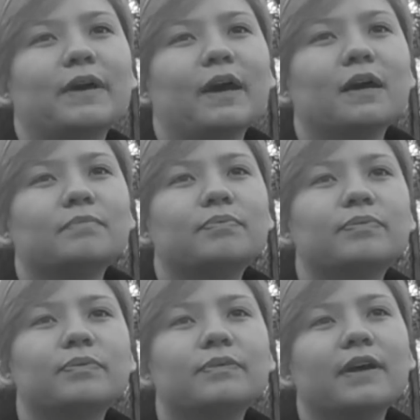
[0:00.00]
up,
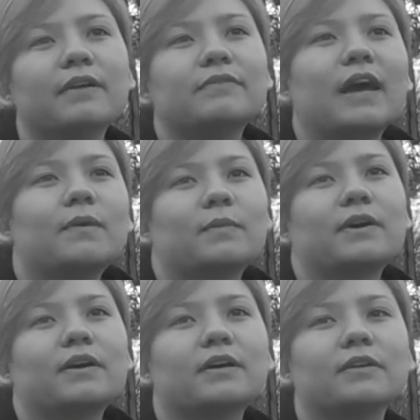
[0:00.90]

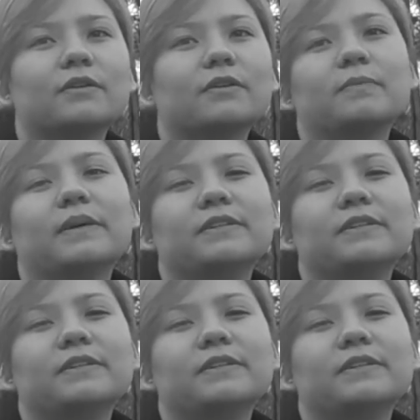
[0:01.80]
network a little bit